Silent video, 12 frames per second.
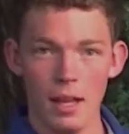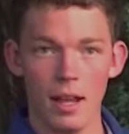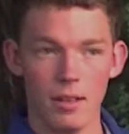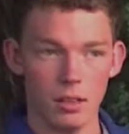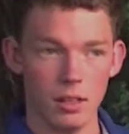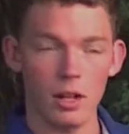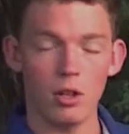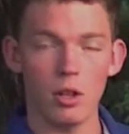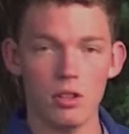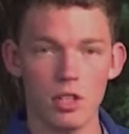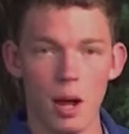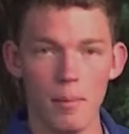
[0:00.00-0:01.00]
and the letter
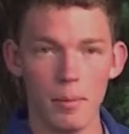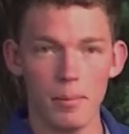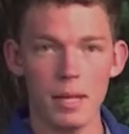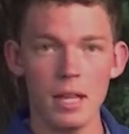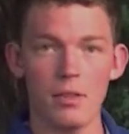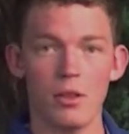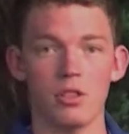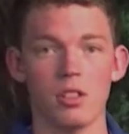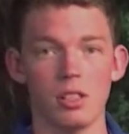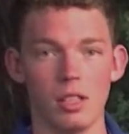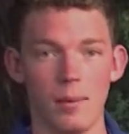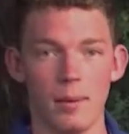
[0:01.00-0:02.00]
on top, the b, those are
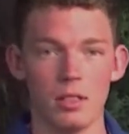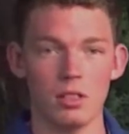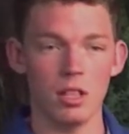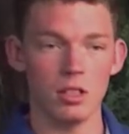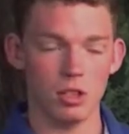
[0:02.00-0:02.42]
the limits.